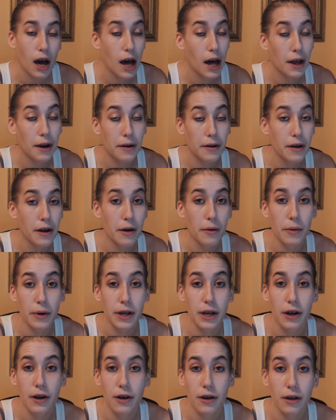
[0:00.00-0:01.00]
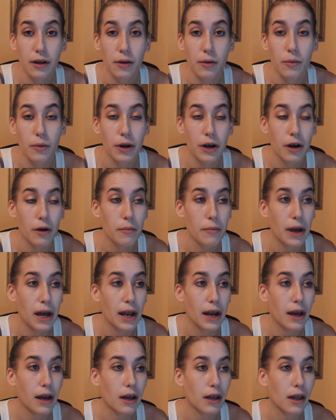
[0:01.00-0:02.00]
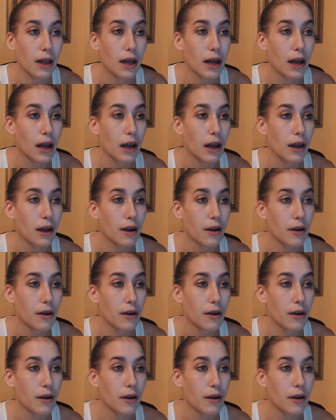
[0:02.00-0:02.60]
I don't know, when you're manic, like